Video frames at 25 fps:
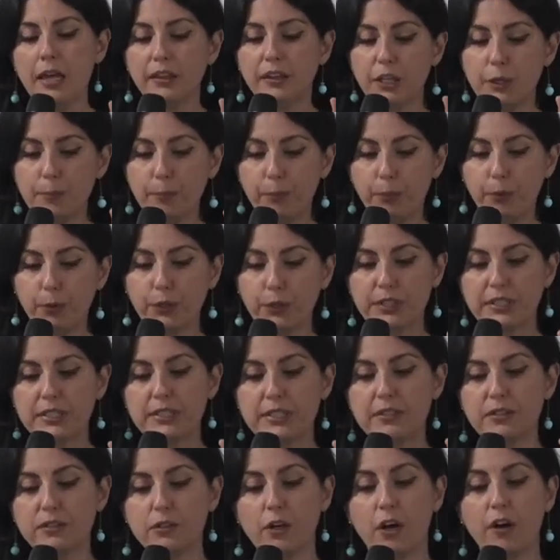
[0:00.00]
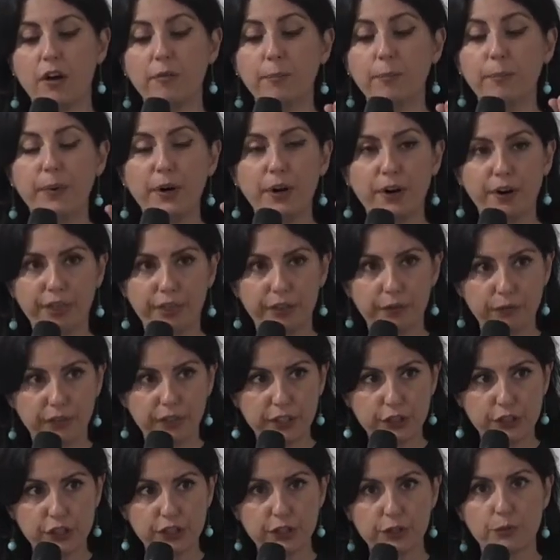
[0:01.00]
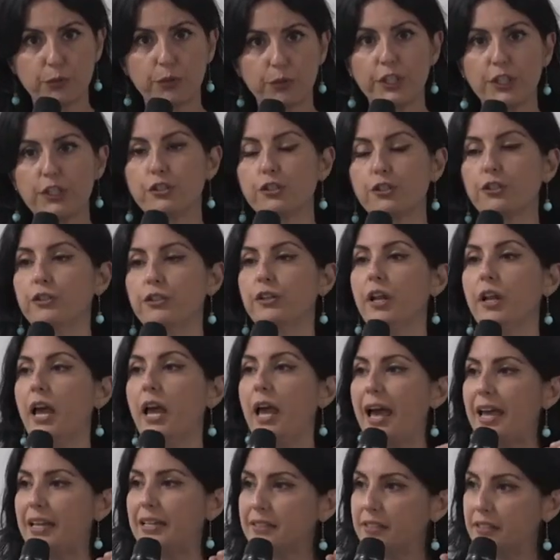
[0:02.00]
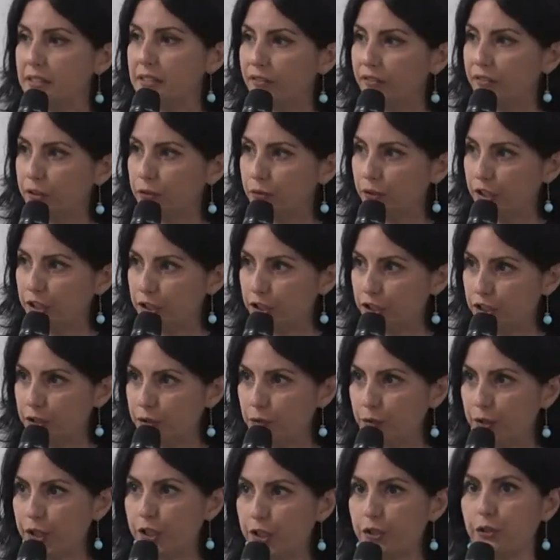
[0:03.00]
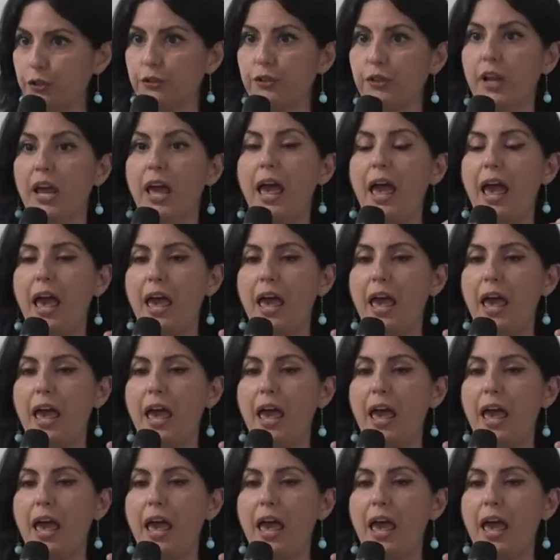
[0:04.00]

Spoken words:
the importance of birth registration and civil registration